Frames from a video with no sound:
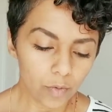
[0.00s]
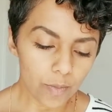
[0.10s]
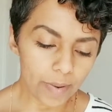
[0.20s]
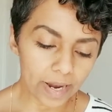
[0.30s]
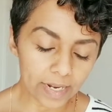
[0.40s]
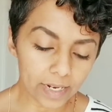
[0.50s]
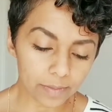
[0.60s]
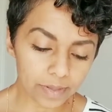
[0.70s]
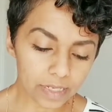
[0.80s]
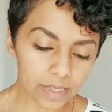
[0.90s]
remain
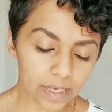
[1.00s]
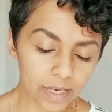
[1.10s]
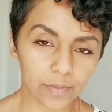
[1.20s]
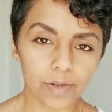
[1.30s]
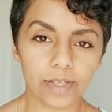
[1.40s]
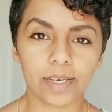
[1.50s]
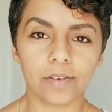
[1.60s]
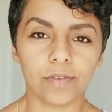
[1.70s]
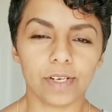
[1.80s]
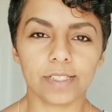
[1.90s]
in me thing really
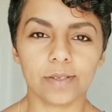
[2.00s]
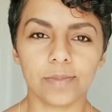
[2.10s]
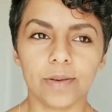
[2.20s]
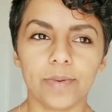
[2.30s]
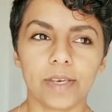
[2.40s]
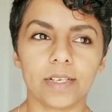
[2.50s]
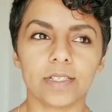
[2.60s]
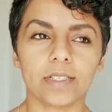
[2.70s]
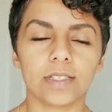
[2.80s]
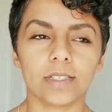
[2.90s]
convicted me
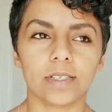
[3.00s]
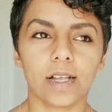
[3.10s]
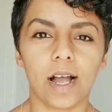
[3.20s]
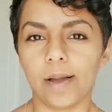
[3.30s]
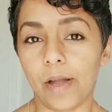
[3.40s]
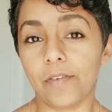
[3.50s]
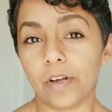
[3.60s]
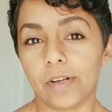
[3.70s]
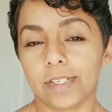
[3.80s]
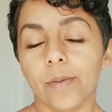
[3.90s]
because I'm
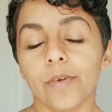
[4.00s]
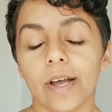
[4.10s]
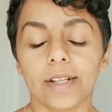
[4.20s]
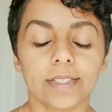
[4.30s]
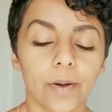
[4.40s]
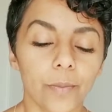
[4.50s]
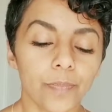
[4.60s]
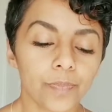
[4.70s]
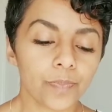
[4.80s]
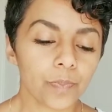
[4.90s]
having a hard time with that.
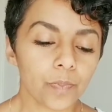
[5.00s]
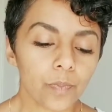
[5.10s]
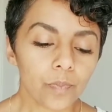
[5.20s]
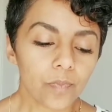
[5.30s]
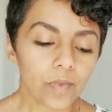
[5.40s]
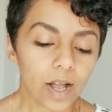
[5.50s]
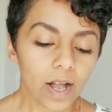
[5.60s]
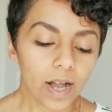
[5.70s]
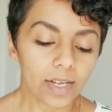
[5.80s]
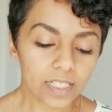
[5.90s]
So
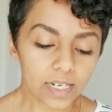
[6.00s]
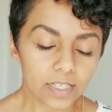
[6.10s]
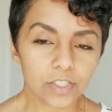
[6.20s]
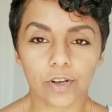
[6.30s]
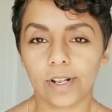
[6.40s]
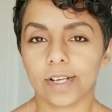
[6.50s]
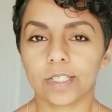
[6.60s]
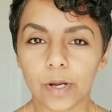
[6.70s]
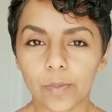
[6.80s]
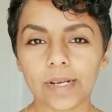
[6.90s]
I decided to try to
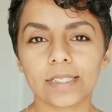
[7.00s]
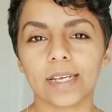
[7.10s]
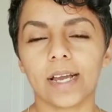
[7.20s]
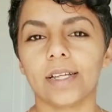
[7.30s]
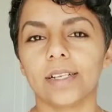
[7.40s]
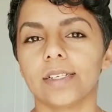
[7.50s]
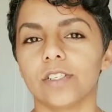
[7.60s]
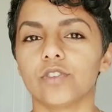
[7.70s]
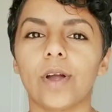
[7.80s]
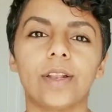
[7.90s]
experiment and
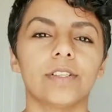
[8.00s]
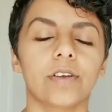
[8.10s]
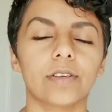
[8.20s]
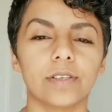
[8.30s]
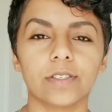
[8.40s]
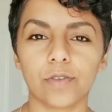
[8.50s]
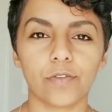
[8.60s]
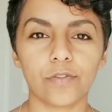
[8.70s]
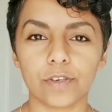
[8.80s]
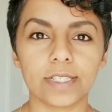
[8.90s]
try to, okay, so the
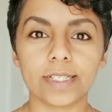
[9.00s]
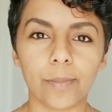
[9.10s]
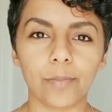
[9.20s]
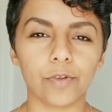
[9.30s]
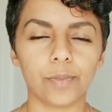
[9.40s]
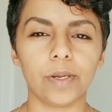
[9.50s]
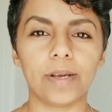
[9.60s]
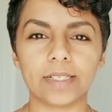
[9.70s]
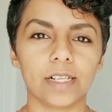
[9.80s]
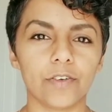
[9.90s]
first step would be
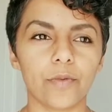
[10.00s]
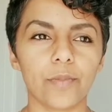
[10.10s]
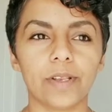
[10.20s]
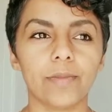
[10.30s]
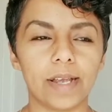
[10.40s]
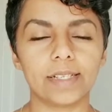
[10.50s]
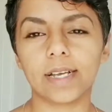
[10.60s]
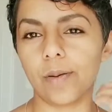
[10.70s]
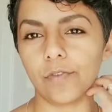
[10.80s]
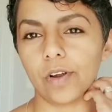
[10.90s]
basically for me to make
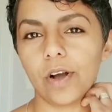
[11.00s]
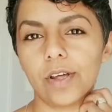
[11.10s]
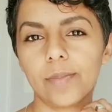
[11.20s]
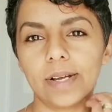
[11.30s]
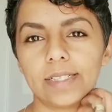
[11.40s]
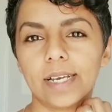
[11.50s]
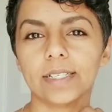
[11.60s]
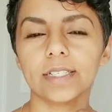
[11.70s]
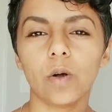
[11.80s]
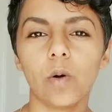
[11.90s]
time for God in my
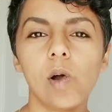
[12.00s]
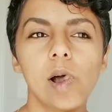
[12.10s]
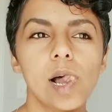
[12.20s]
day. So